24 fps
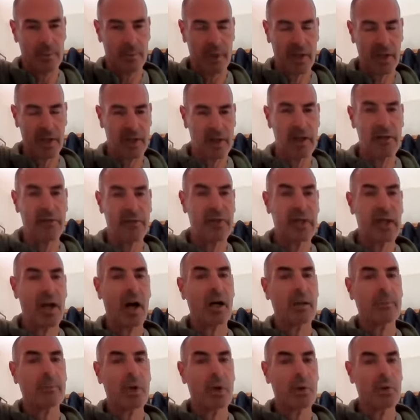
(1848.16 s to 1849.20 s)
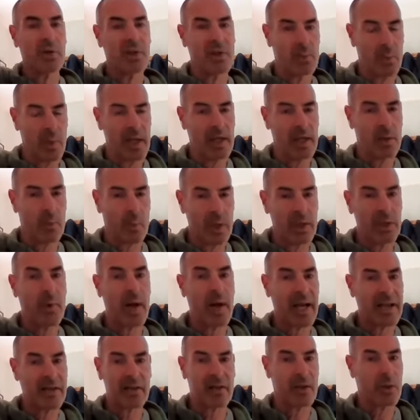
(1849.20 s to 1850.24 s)
press. If the arm goes weak when you
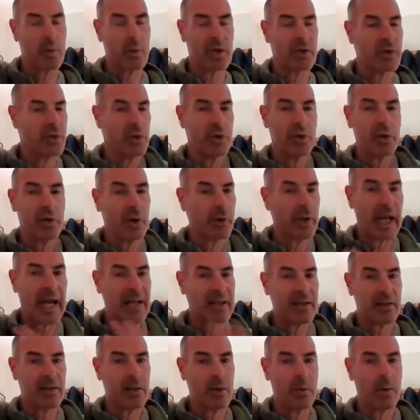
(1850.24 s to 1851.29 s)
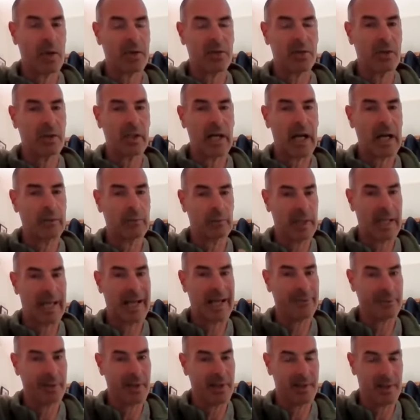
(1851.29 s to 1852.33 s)
ask the question, you don't ask the question out
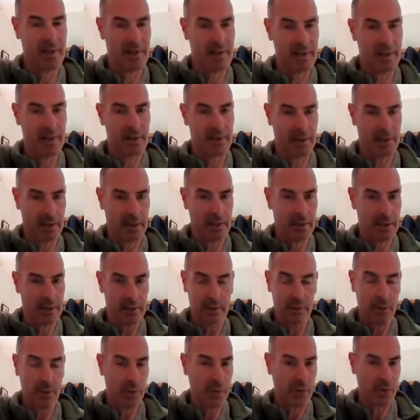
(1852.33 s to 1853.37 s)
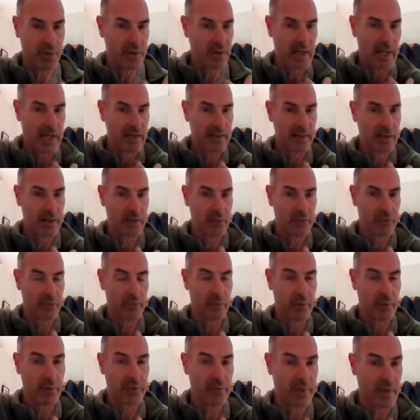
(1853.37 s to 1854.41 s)
loud necessarily. You can just ask it
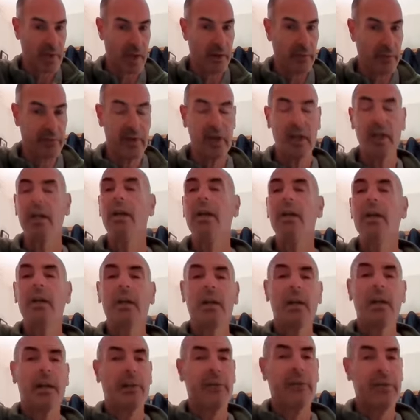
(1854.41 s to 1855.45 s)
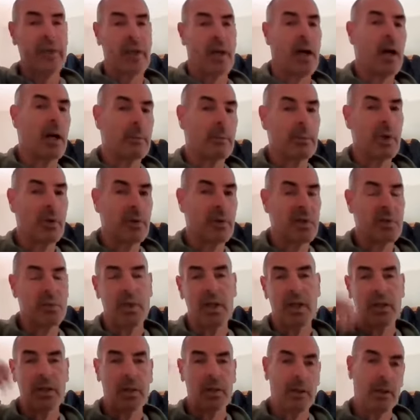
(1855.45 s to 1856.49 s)
for yourself. If the arm goes
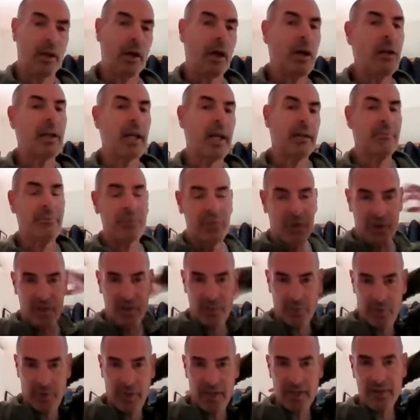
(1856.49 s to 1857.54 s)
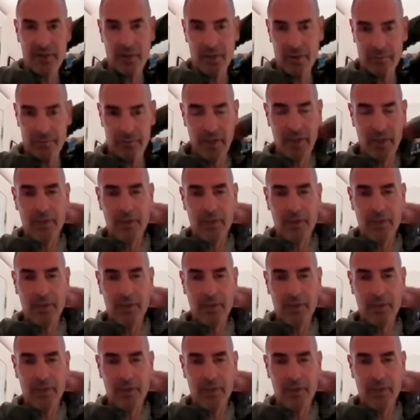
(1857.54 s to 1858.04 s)
weak, you go, okay, just press them,